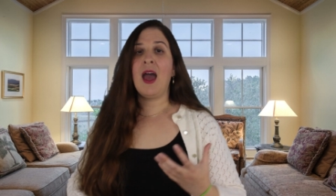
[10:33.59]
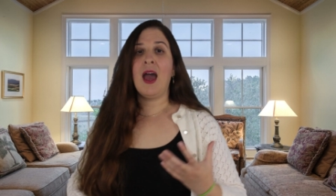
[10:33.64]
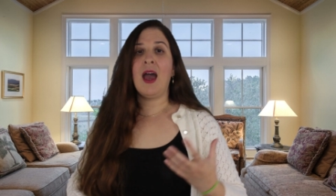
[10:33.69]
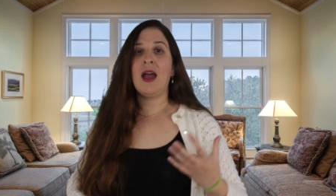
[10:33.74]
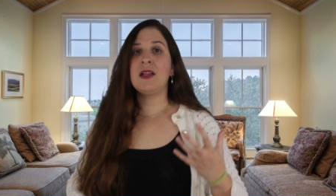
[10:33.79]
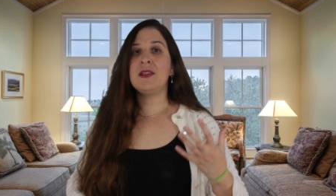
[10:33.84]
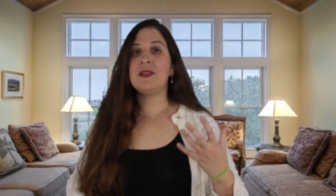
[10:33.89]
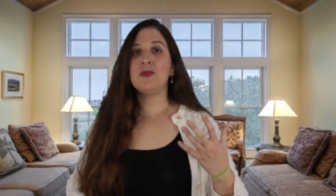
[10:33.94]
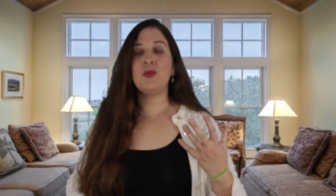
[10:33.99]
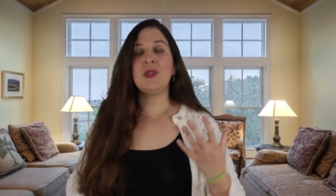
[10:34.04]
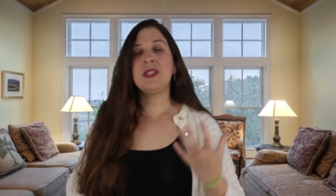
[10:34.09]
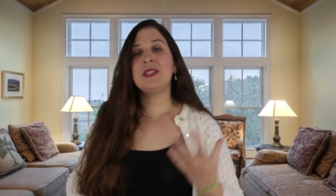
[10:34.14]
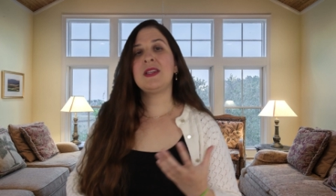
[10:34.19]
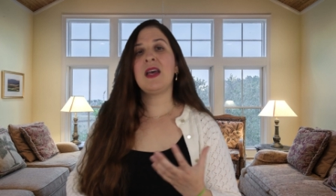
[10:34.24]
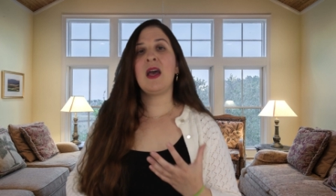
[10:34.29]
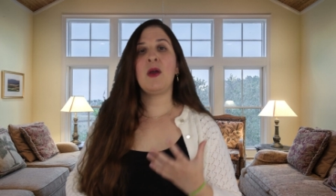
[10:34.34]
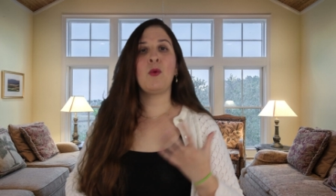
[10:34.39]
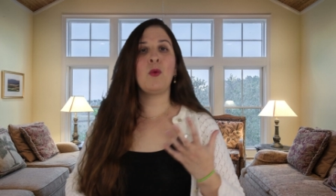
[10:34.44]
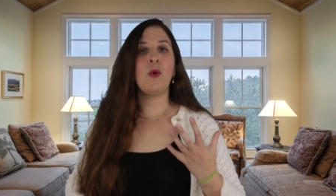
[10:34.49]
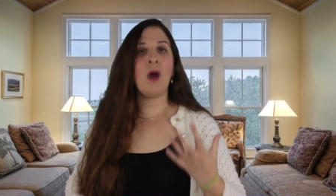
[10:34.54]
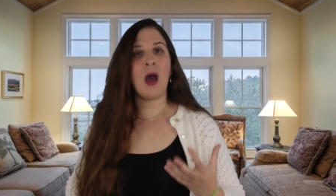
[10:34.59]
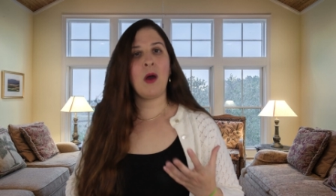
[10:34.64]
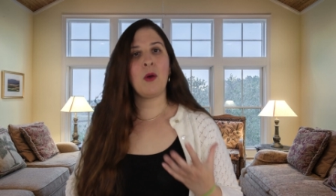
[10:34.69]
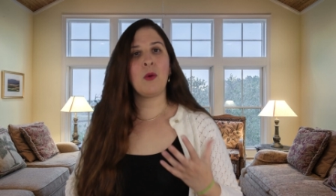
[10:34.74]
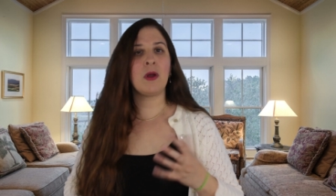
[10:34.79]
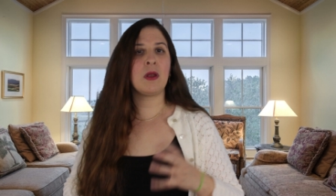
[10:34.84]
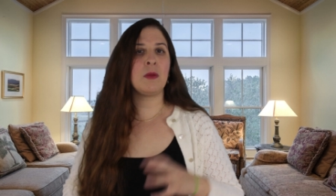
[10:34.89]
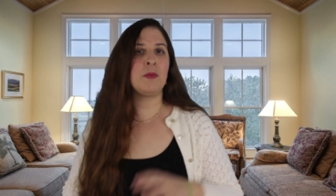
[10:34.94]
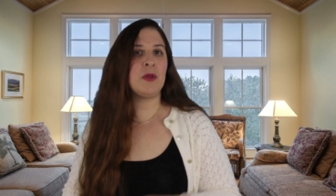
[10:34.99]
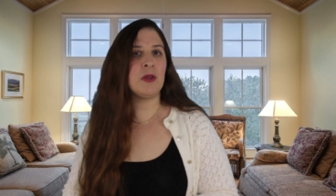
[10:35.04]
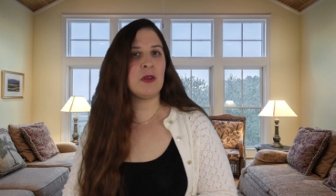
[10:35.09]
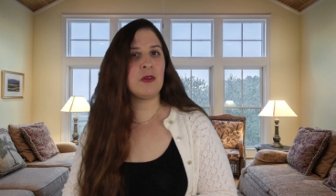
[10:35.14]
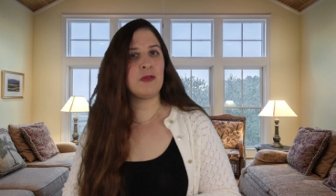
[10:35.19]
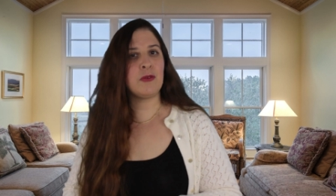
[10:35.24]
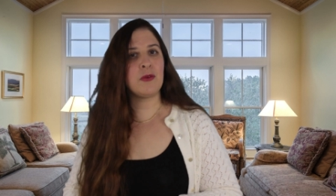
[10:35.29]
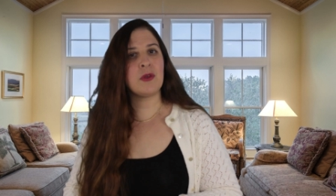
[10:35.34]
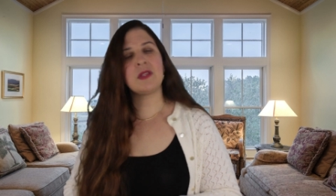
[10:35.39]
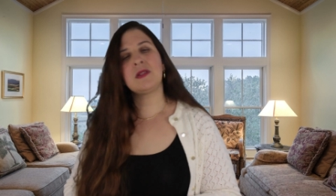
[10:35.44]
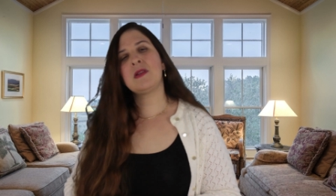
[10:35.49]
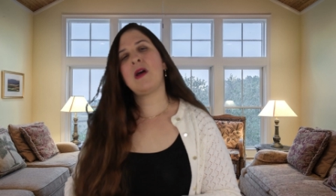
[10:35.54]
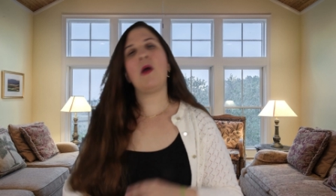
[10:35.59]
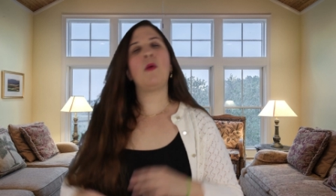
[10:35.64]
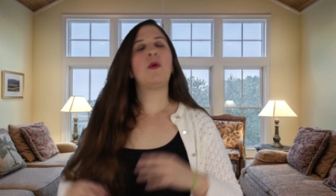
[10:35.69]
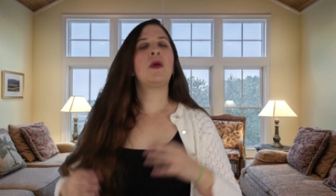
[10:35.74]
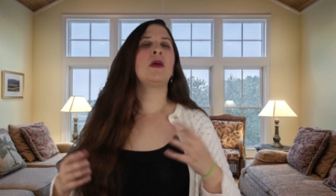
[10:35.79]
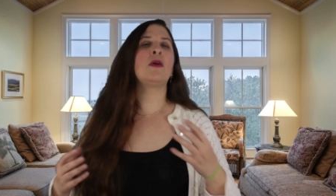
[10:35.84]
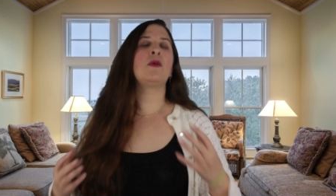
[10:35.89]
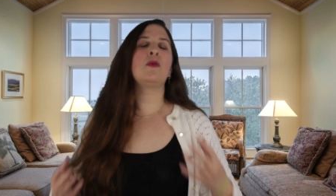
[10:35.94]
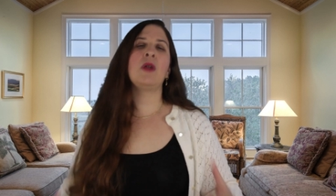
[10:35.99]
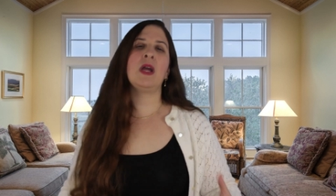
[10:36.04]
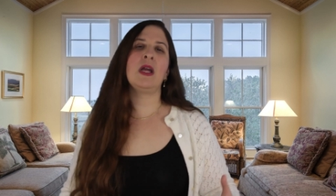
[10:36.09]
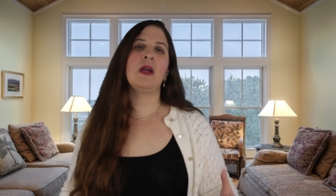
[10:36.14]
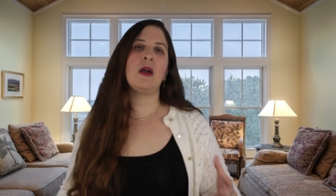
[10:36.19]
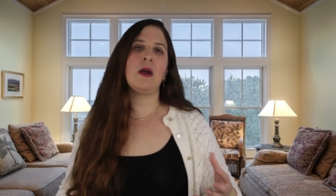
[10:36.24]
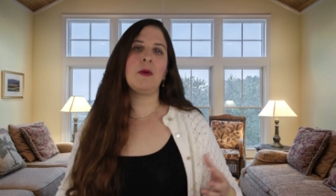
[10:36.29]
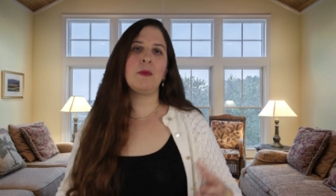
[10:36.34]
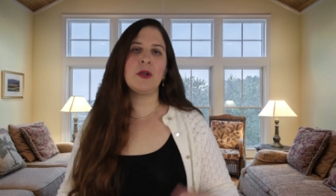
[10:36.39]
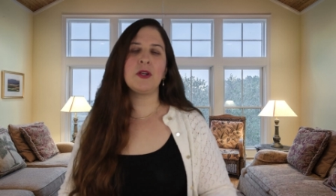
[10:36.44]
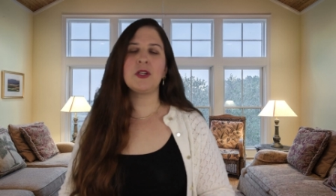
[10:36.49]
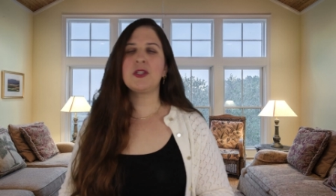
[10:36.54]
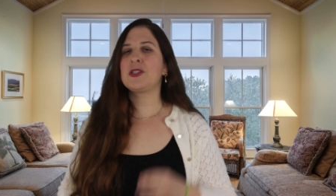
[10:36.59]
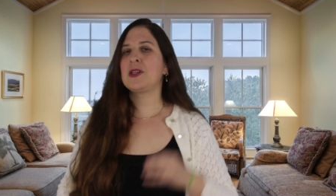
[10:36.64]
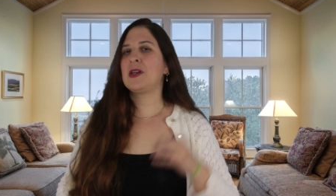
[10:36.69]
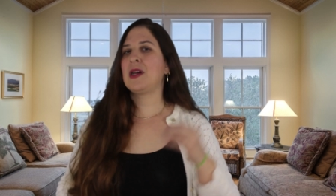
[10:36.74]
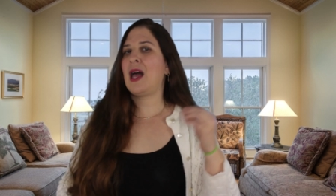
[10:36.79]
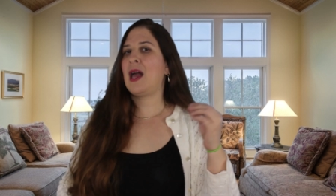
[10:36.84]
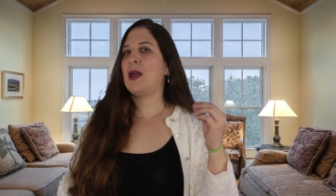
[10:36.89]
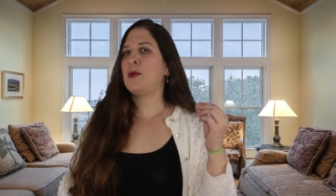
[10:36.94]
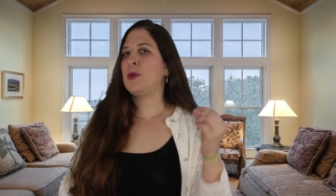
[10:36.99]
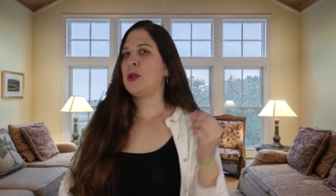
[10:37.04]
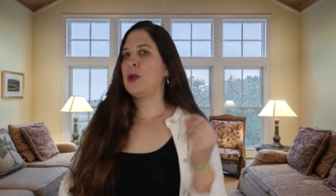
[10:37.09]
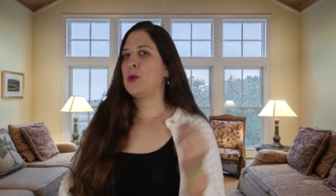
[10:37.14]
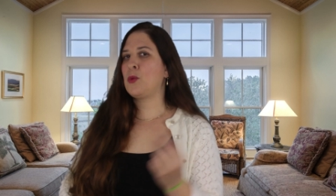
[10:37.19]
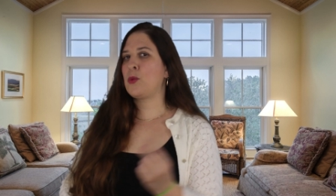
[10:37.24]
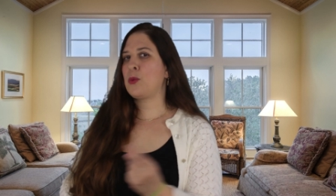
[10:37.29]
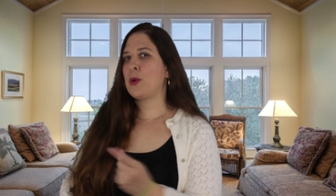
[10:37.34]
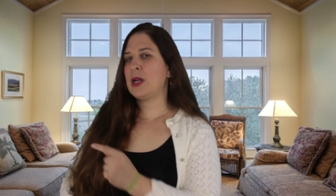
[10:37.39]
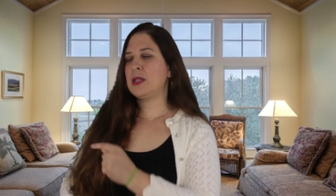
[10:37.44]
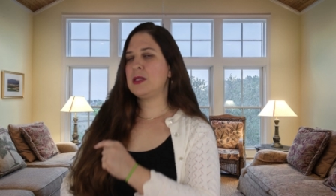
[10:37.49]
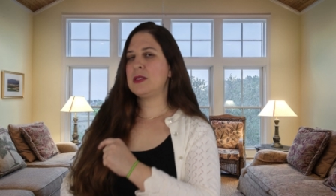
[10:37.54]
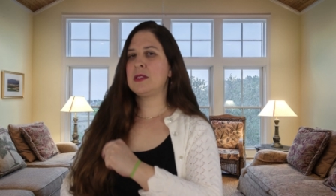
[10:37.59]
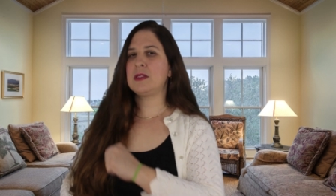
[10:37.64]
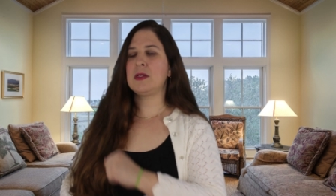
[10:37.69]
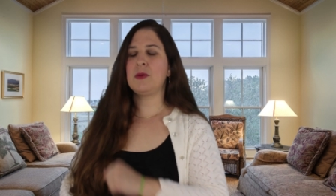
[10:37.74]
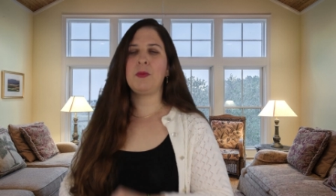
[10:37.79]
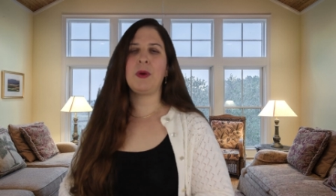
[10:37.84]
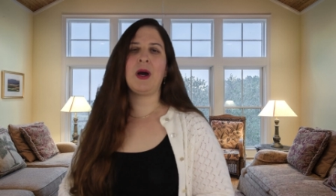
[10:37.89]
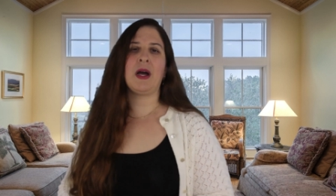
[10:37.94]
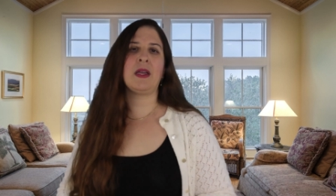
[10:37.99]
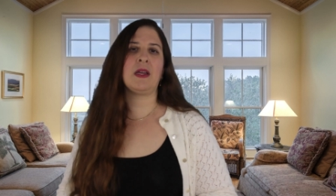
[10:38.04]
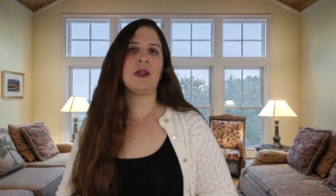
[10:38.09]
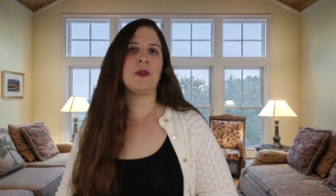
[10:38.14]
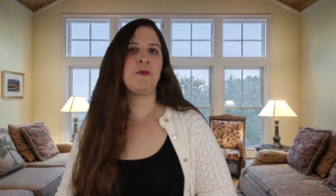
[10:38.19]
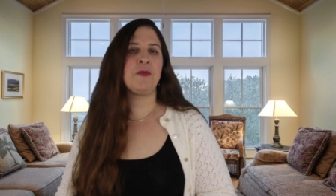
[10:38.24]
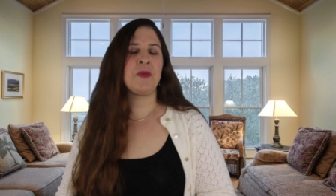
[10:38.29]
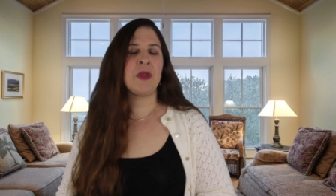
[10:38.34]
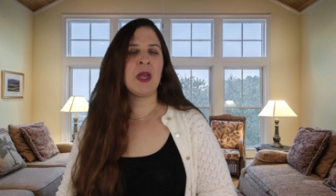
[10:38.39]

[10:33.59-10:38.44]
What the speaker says: And we say, wow, what a beautiful song, what a great commercial, and we run to buy it.